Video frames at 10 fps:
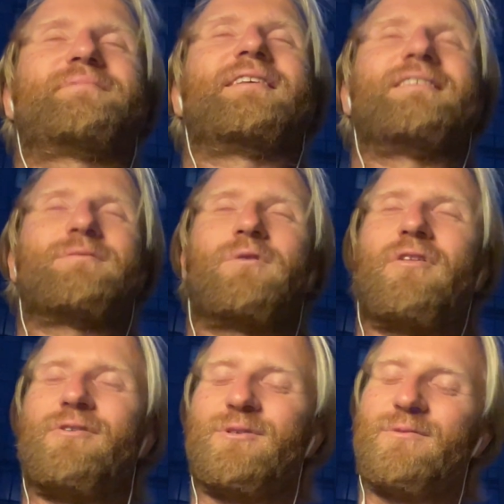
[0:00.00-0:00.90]
It's one of
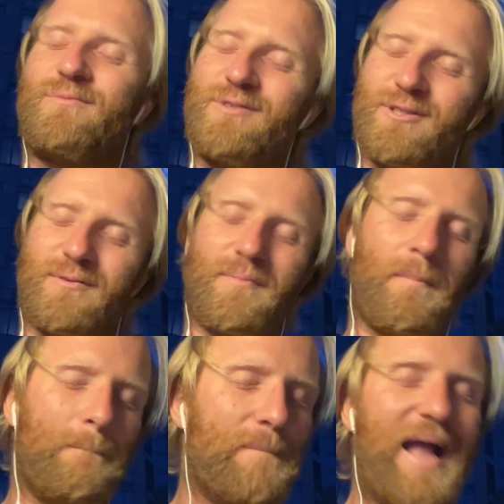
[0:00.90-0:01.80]
those just
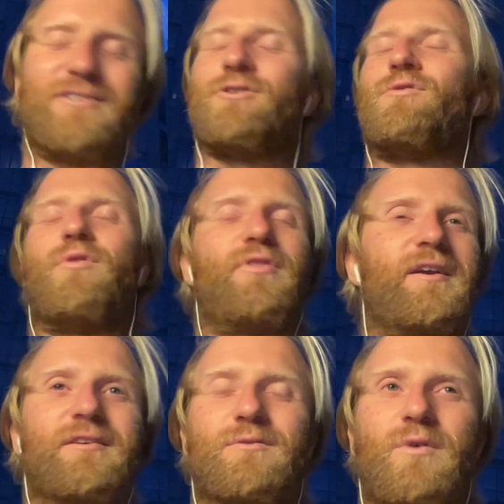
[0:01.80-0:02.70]
magical
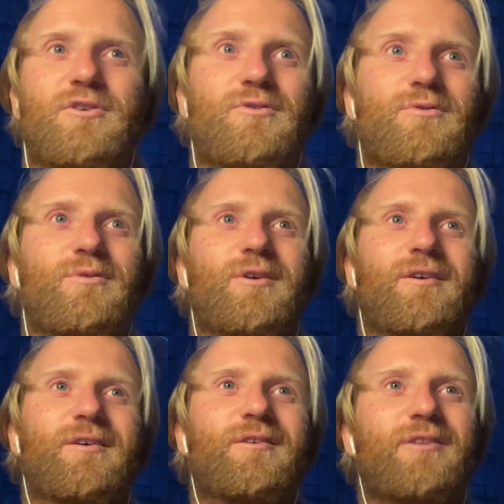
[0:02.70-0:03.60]
things when you
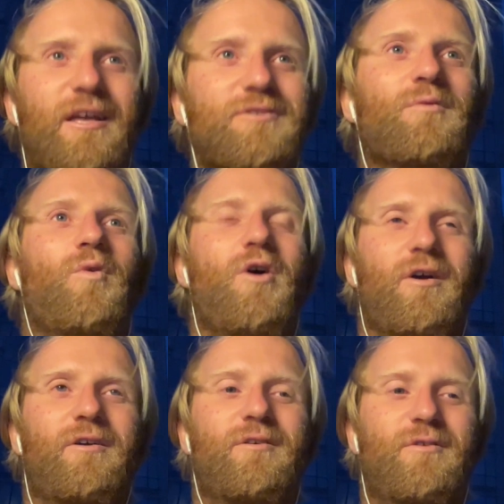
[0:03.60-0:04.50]
get to work
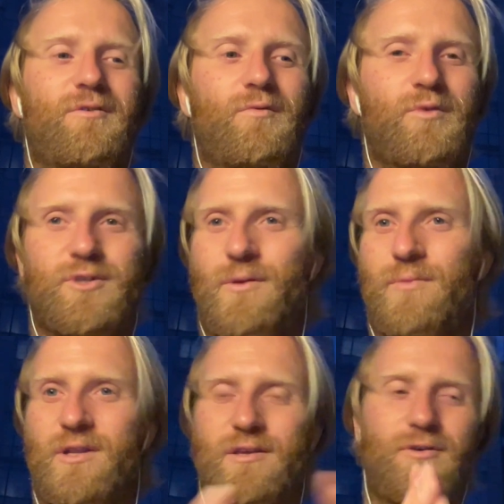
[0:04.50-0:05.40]
with
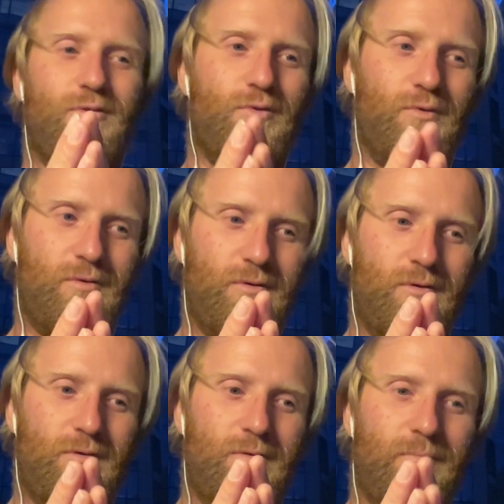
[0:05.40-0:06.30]
somebody who
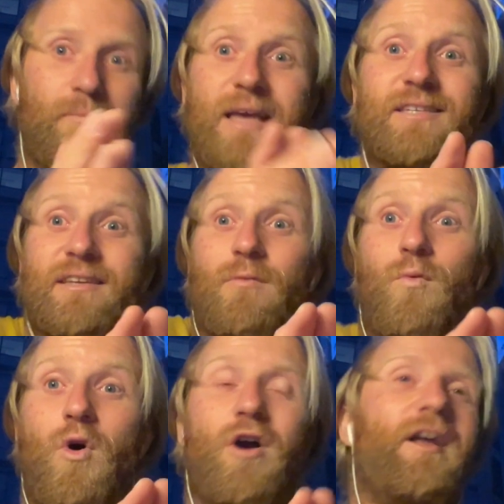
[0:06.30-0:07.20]
makes it
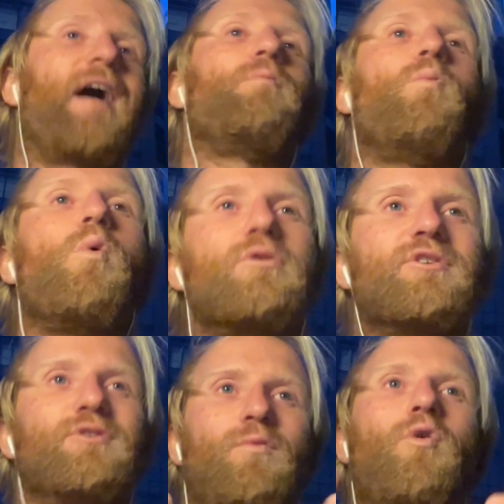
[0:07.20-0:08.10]
work and wants
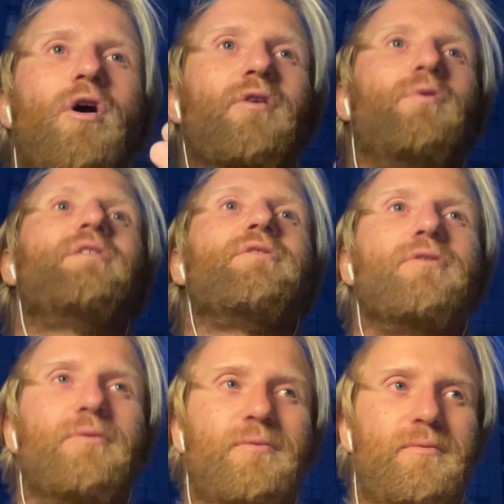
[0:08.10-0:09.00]
to work with
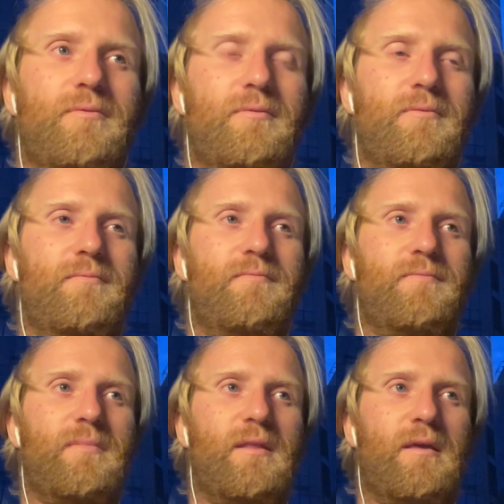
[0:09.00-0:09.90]

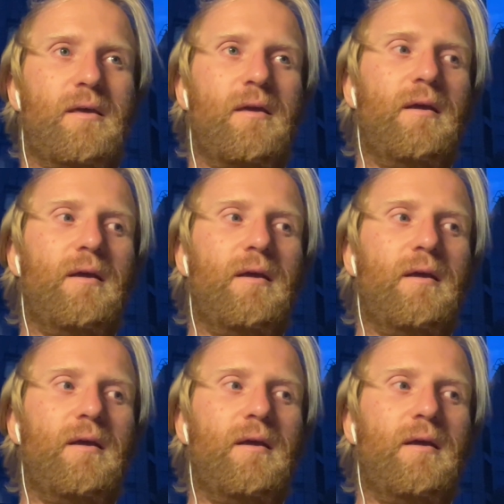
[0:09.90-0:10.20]
you.